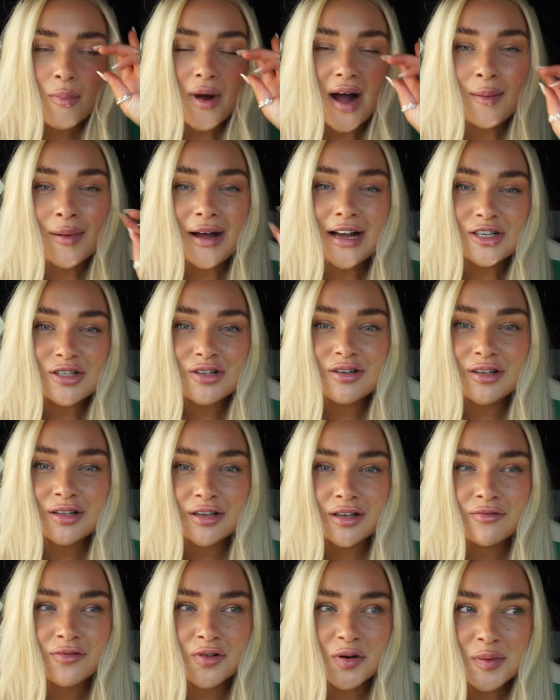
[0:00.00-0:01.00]
But I'm actually
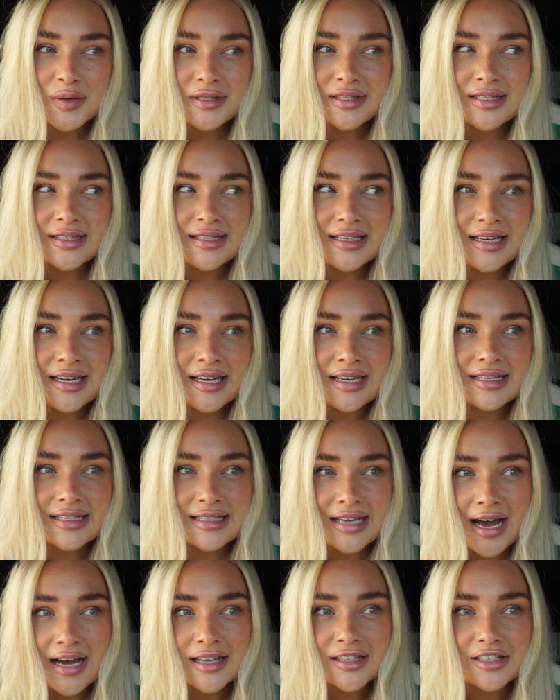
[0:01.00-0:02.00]
looking forward to today. It's
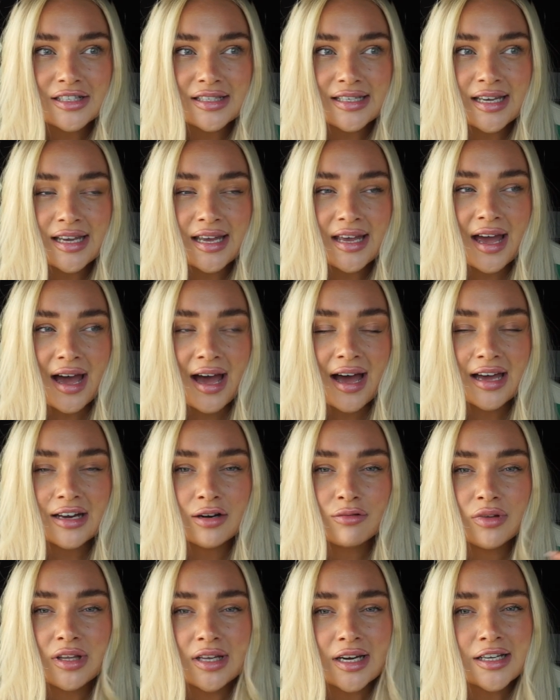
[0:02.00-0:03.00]
Saturday. I had
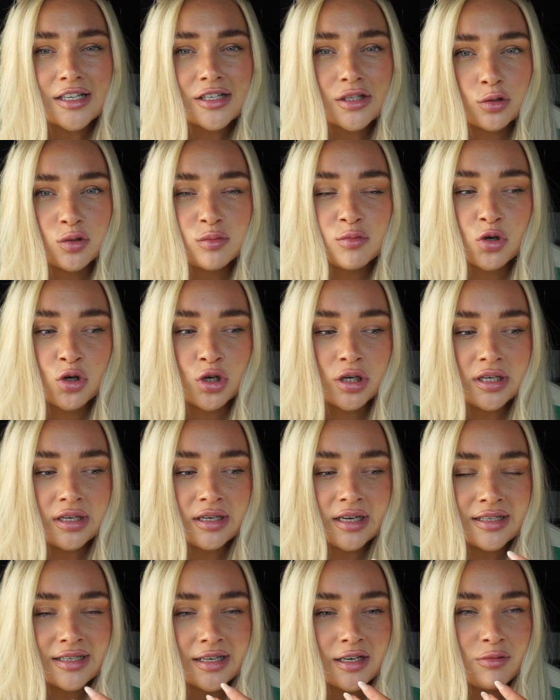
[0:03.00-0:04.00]
a really nice slow morning.
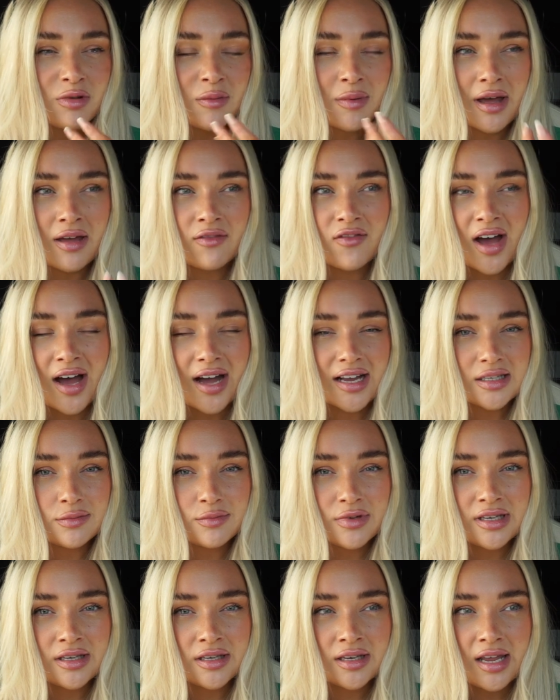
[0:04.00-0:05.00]
I did a wee bit of
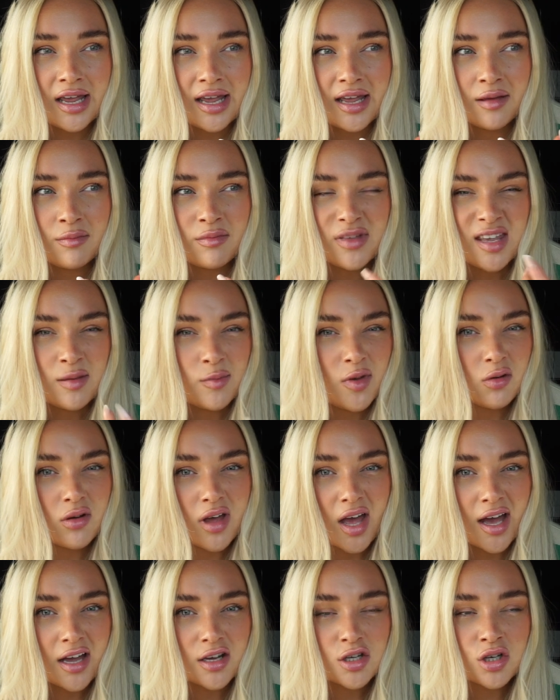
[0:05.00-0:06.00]
admin email
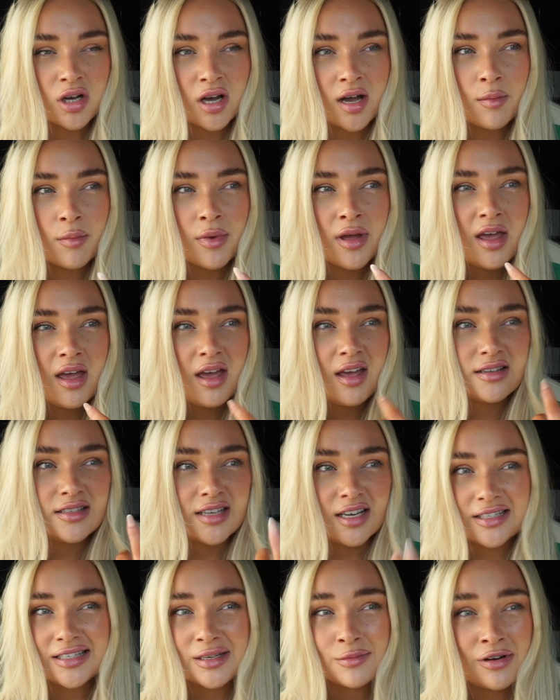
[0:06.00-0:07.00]
catch up,
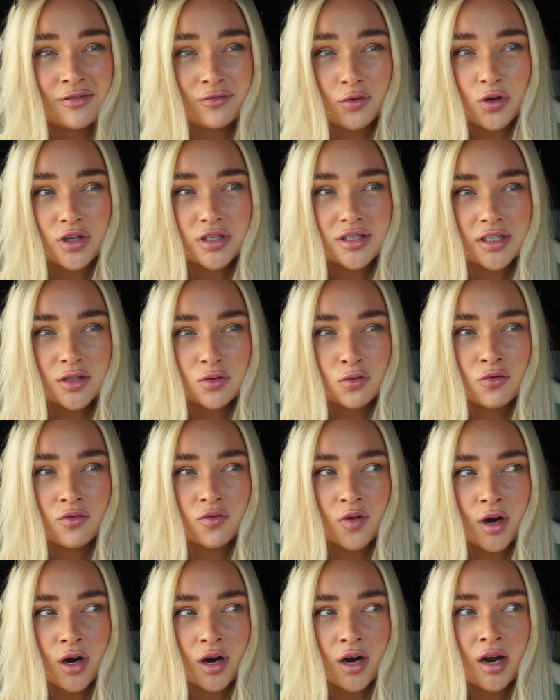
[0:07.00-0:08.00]
sent some invoices
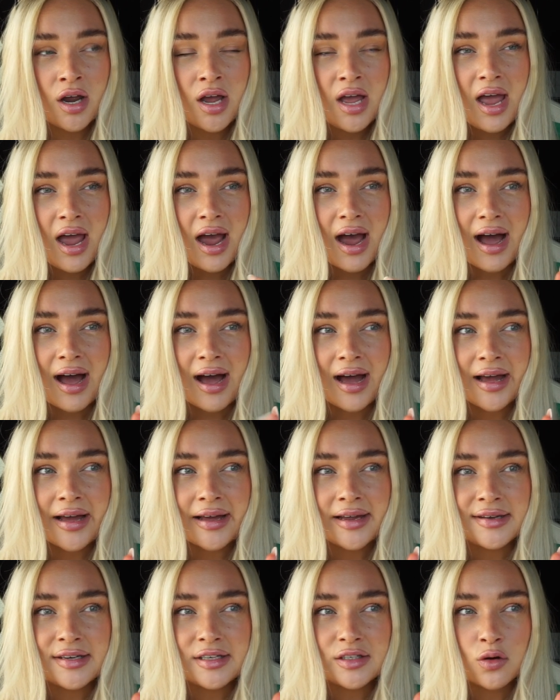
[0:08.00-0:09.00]
over,
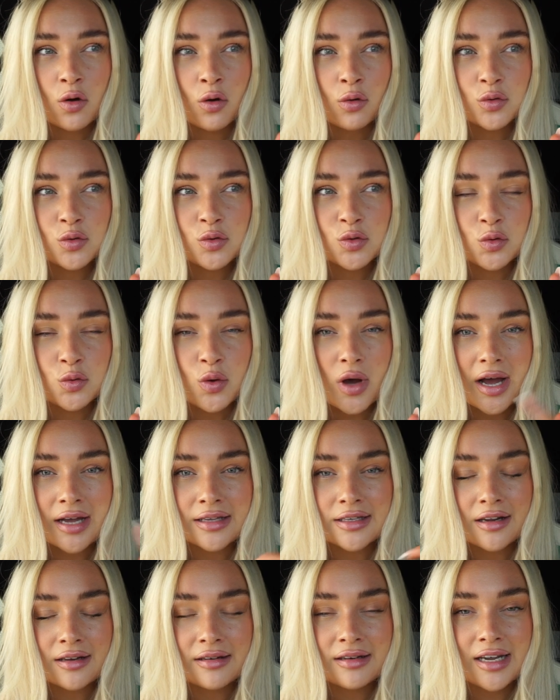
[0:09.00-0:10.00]
and also
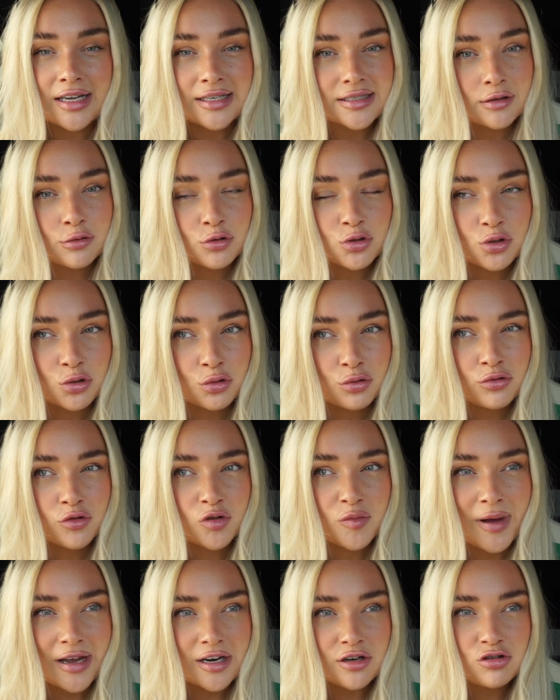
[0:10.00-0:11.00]
had a nice little scroll
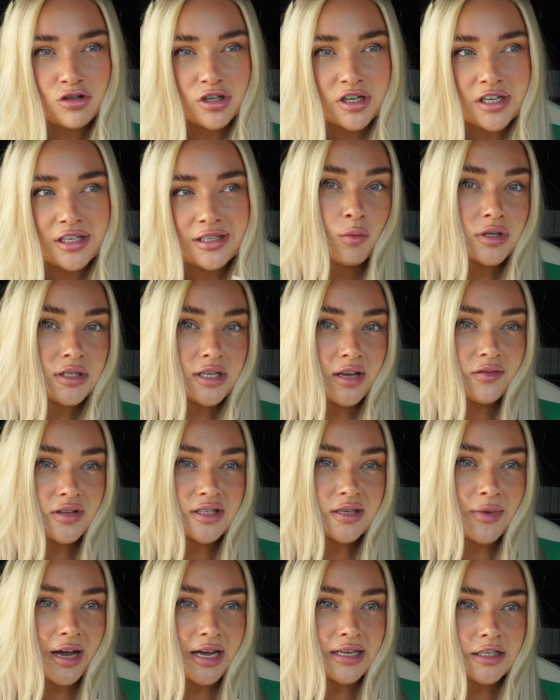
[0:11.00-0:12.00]
through Pinterest. So saving
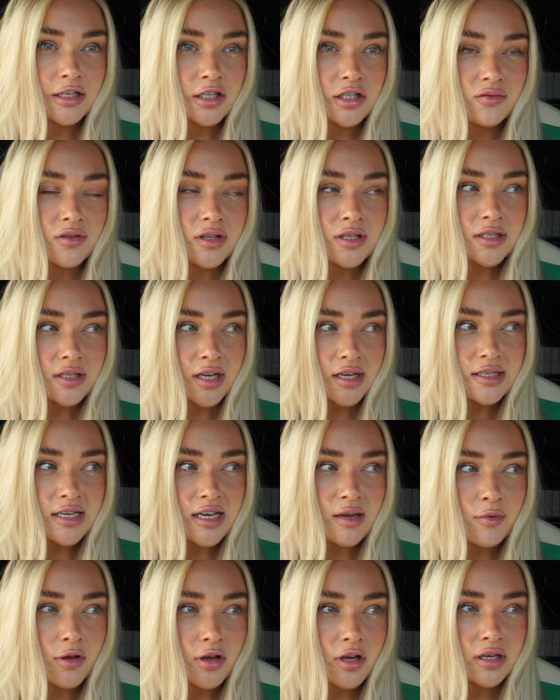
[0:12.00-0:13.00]
some ideas for the
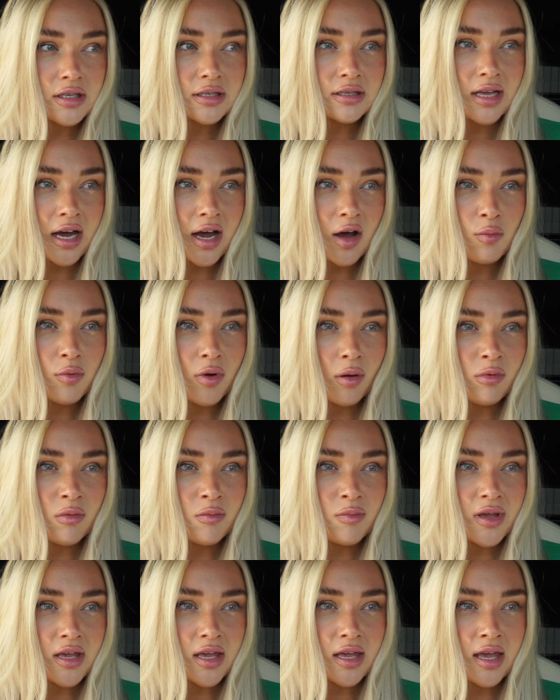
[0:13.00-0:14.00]
study, because that'll probably
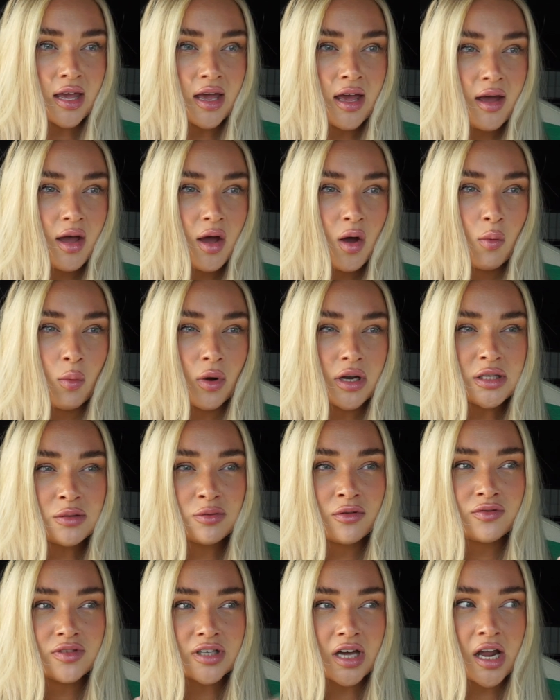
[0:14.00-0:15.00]
be once
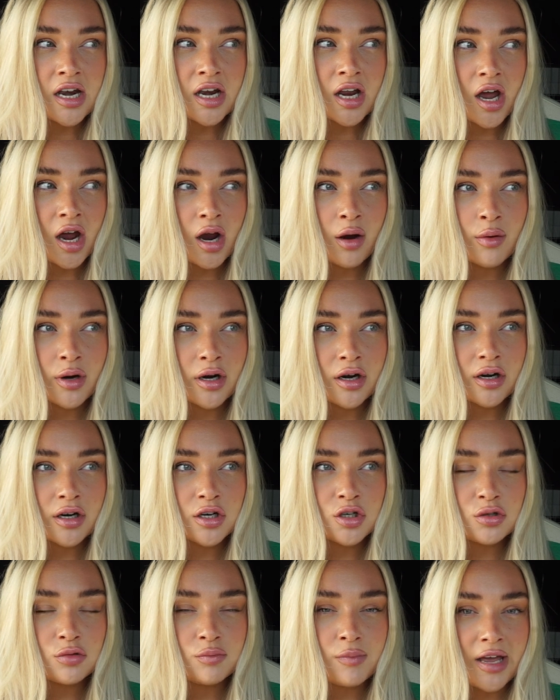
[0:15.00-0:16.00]
we've done our
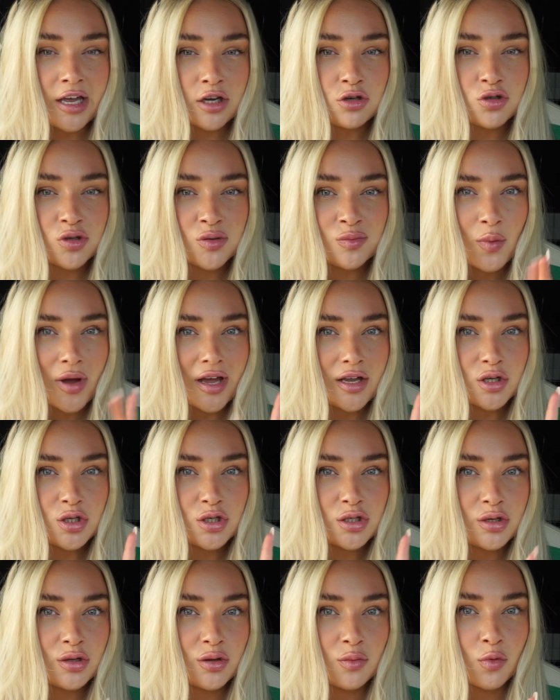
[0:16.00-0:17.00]
bedroom,
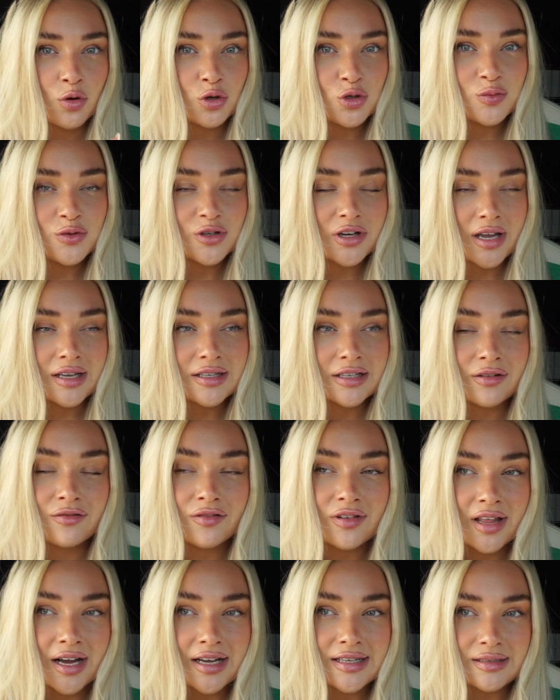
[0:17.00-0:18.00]
which the wardrobes are getting done
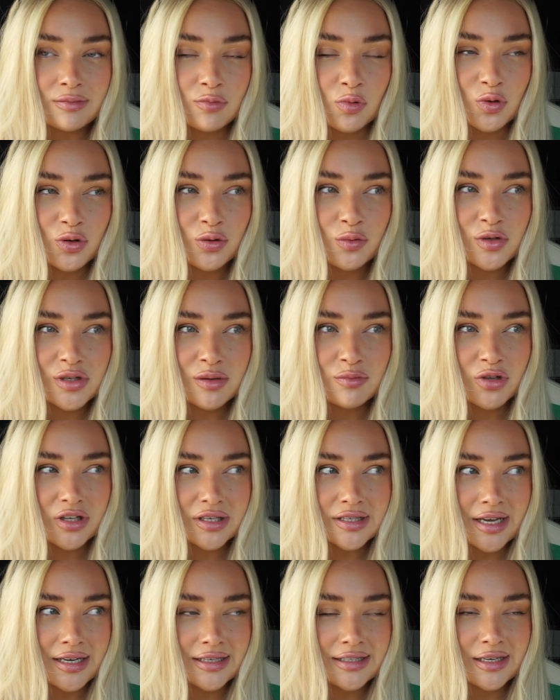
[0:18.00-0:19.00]
for that tomorrow, which I'm really
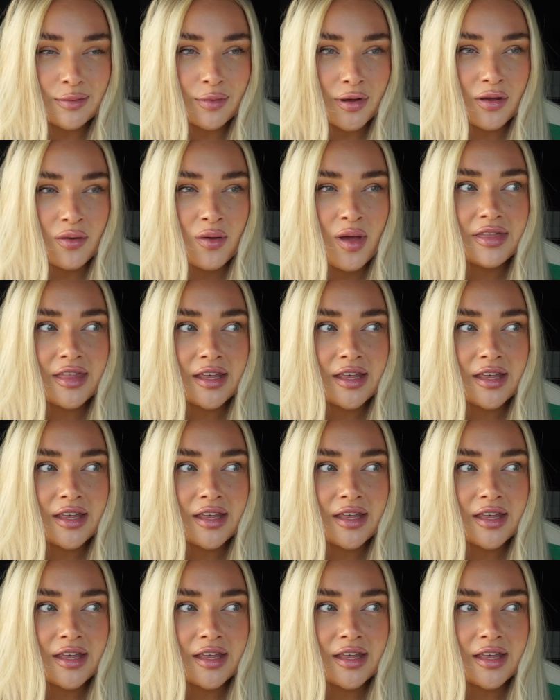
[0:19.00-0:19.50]
excited about.